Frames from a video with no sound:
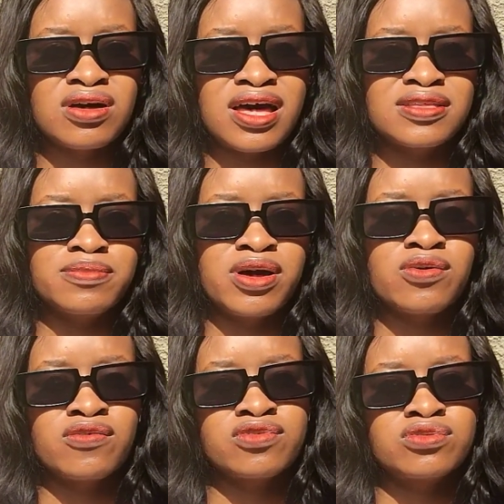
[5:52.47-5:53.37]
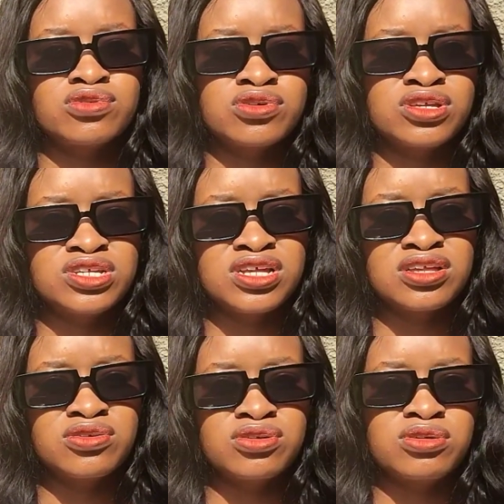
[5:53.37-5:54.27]
at the back of those
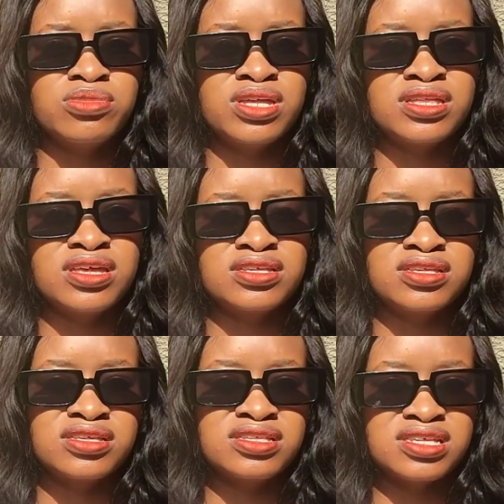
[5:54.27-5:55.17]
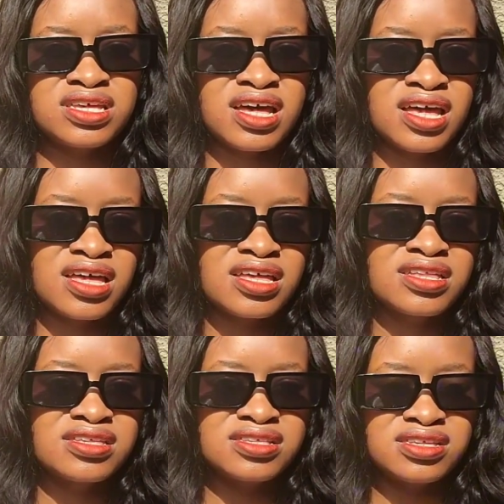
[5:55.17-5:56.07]
original documents there is a sticker,
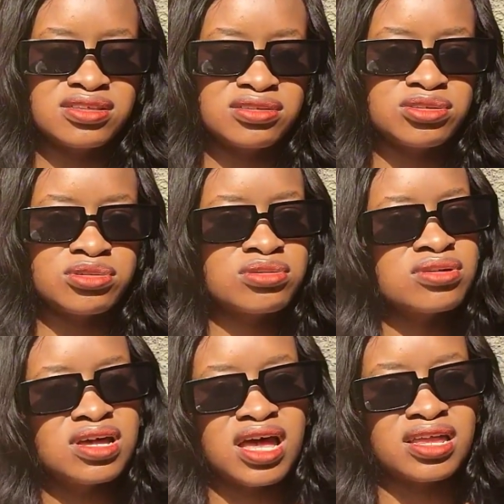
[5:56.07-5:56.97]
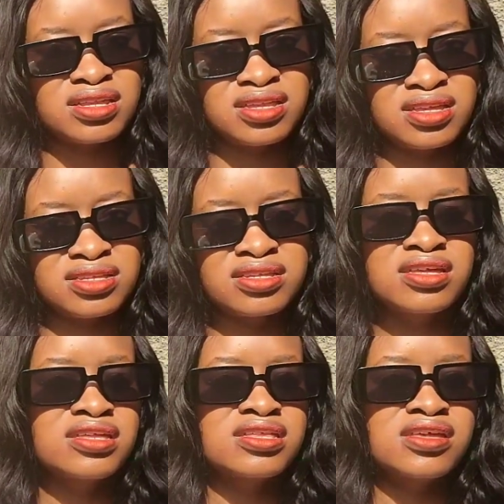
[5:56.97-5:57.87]
signature and date.
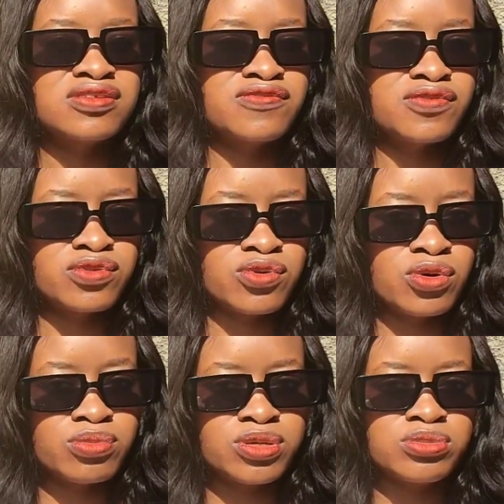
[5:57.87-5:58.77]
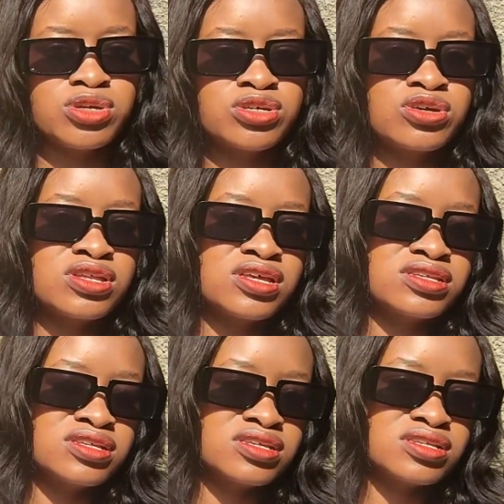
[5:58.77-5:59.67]
Then the photocopies, make sure there is a